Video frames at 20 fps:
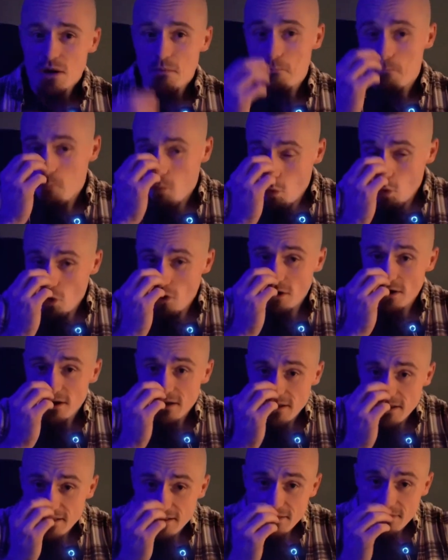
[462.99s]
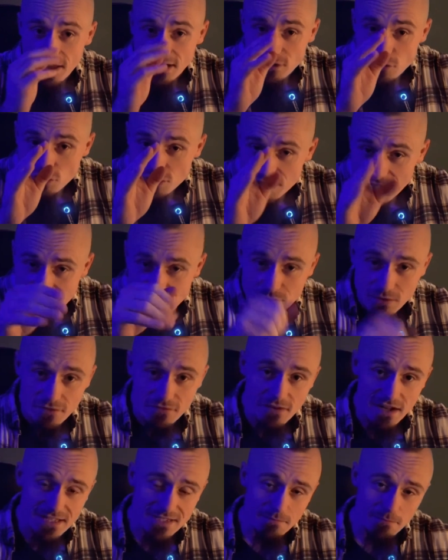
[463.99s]
More than your saturated
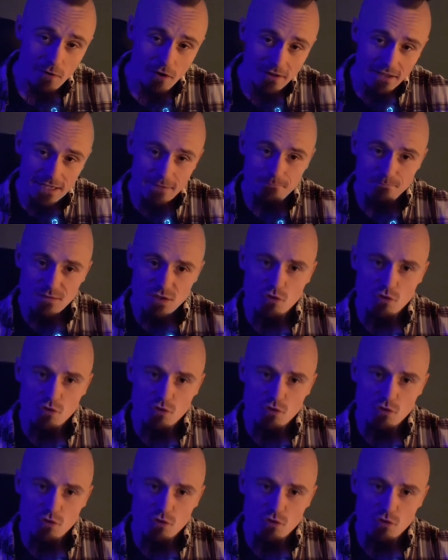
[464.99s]
fats and poly.